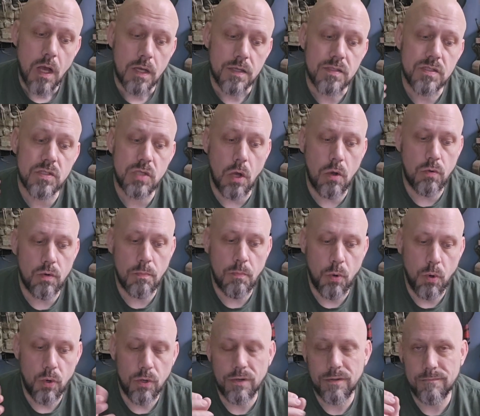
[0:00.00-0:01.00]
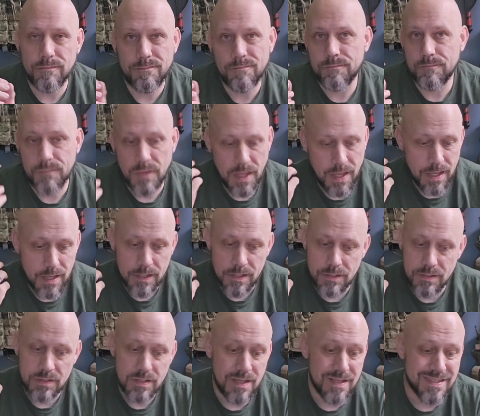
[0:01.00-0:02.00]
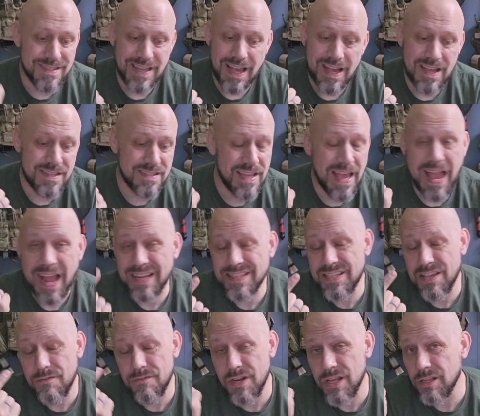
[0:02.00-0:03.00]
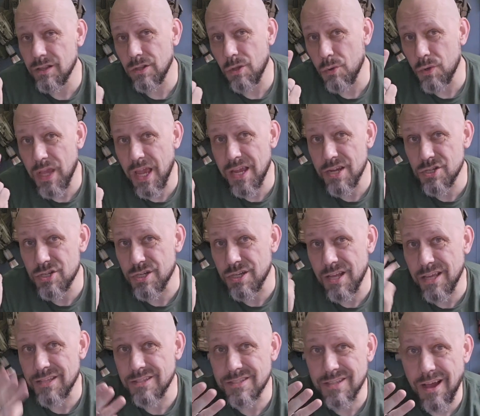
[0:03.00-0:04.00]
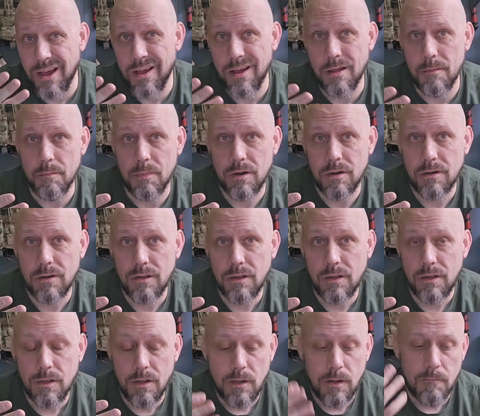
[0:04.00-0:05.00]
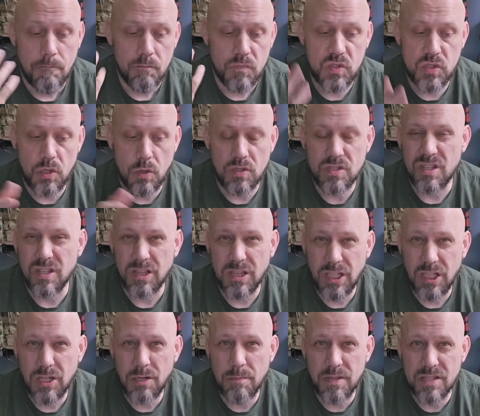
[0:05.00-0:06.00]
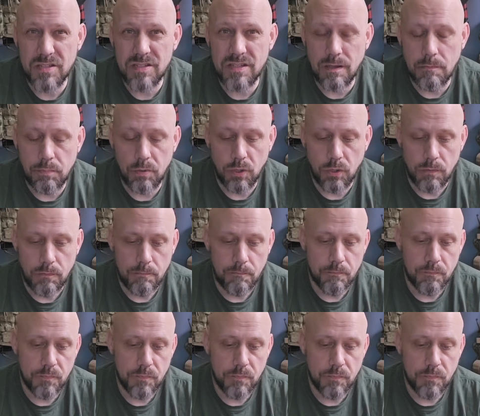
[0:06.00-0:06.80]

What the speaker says: A SALT report is size, activity, location, and time. So it's a little bit simpler.